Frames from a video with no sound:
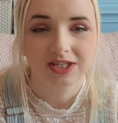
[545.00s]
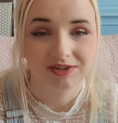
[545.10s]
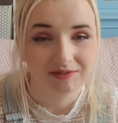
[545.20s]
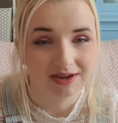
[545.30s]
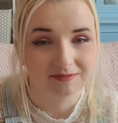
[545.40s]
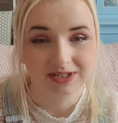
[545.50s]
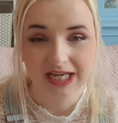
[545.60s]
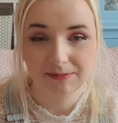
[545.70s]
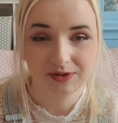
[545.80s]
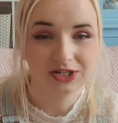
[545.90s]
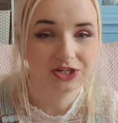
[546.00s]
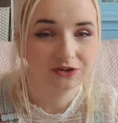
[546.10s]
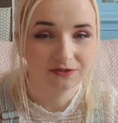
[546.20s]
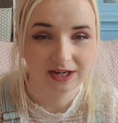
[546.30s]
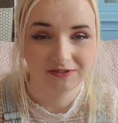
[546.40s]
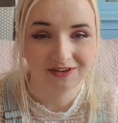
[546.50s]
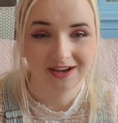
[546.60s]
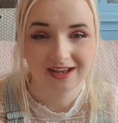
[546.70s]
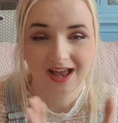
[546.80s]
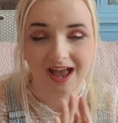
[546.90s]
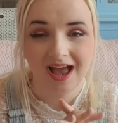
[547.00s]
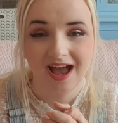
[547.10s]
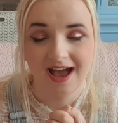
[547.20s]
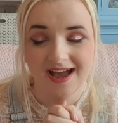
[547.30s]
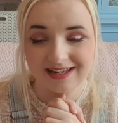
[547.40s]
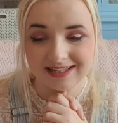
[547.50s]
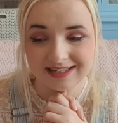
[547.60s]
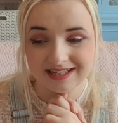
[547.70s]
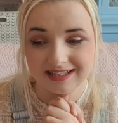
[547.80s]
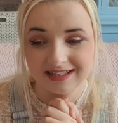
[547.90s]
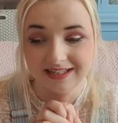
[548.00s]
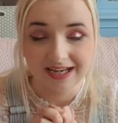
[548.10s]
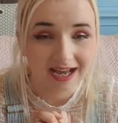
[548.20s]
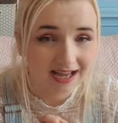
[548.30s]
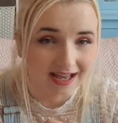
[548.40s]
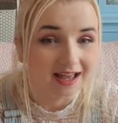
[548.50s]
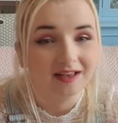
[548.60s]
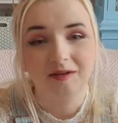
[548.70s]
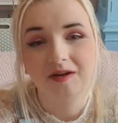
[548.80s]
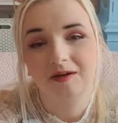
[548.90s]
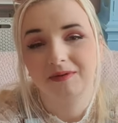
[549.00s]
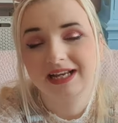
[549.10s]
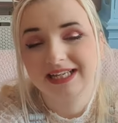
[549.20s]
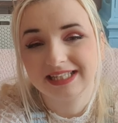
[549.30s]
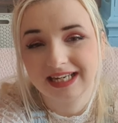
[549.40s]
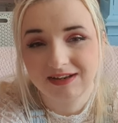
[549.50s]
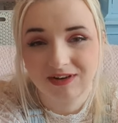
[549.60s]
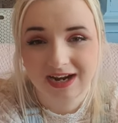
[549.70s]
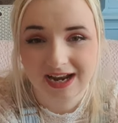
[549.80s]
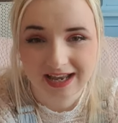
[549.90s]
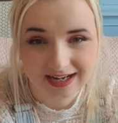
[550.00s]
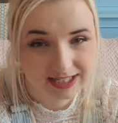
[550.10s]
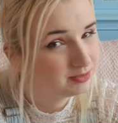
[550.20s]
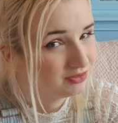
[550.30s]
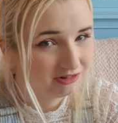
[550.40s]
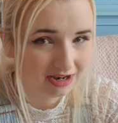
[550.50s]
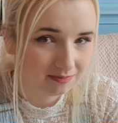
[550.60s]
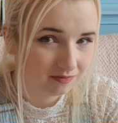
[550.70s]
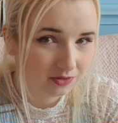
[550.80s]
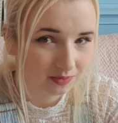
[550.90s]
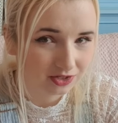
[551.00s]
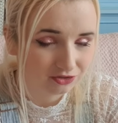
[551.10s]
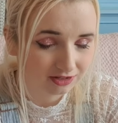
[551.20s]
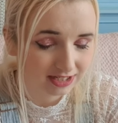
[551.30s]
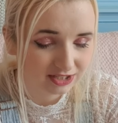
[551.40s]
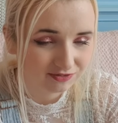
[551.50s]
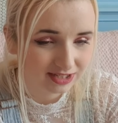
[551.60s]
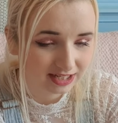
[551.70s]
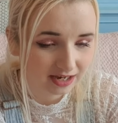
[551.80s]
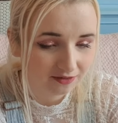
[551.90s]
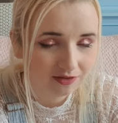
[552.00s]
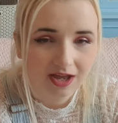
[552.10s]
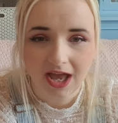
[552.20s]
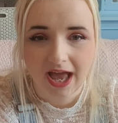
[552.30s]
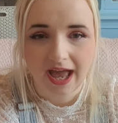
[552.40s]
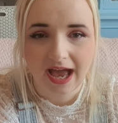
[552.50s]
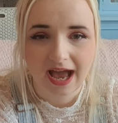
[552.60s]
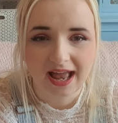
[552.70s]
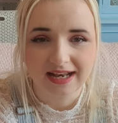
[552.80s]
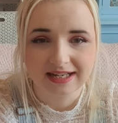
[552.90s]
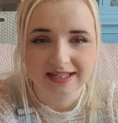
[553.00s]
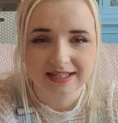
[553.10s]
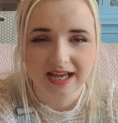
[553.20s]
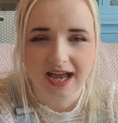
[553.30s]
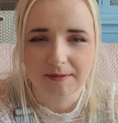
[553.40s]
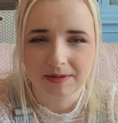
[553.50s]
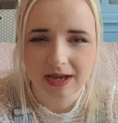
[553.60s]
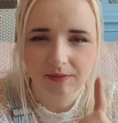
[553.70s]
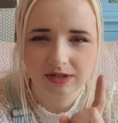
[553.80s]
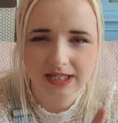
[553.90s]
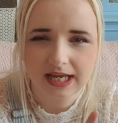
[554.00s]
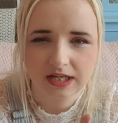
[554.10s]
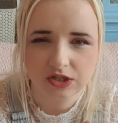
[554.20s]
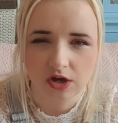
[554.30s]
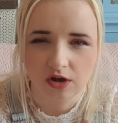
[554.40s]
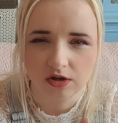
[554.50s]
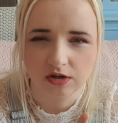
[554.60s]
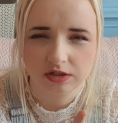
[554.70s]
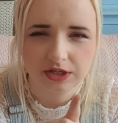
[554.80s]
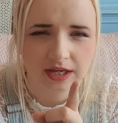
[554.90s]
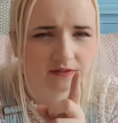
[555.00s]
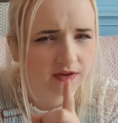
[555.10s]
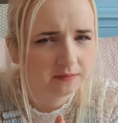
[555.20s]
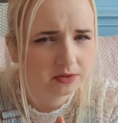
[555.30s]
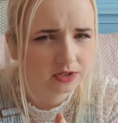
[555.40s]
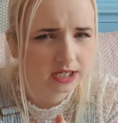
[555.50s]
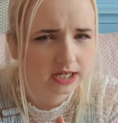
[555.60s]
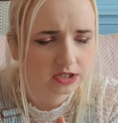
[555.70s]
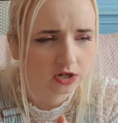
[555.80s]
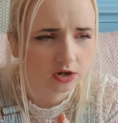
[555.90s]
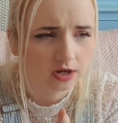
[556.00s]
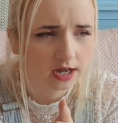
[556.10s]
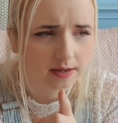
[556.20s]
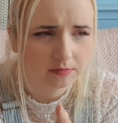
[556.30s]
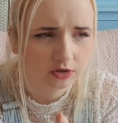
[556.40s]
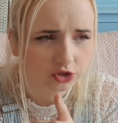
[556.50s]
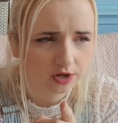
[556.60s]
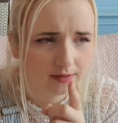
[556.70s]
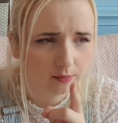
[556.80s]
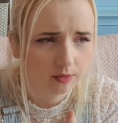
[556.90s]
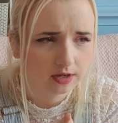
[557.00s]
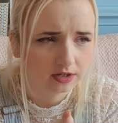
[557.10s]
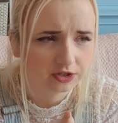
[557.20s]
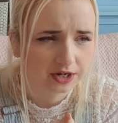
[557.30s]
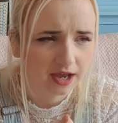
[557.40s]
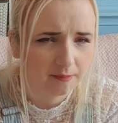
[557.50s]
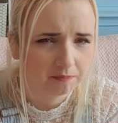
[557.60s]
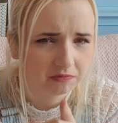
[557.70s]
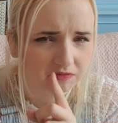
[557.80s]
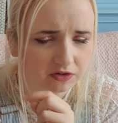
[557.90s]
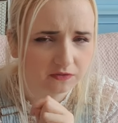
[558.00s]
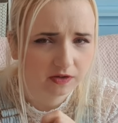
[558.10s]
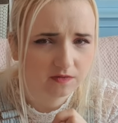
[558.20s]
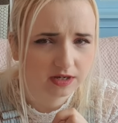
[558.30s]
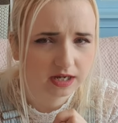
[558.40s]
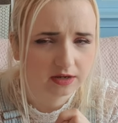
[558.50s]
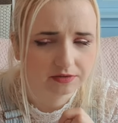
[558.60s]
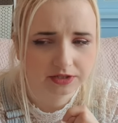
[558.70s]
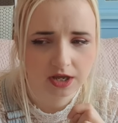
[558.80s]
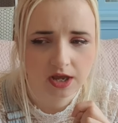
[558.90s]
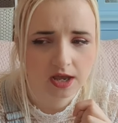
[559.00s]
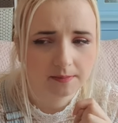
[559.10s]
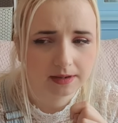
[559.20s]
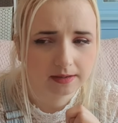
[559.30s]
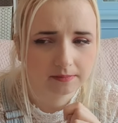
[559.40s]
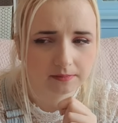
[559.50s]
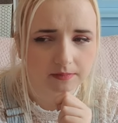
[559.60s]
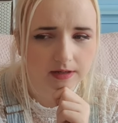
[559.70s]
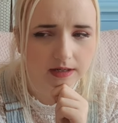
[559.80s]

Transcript: So anyway, tell me which is your favourite. And yeah, please leave a like and subscribe if you enjoyed this video. And I'm now on TikTok, so you can find me on TikTok. I'm not sure how it works yet. I've done a few videos, but I'm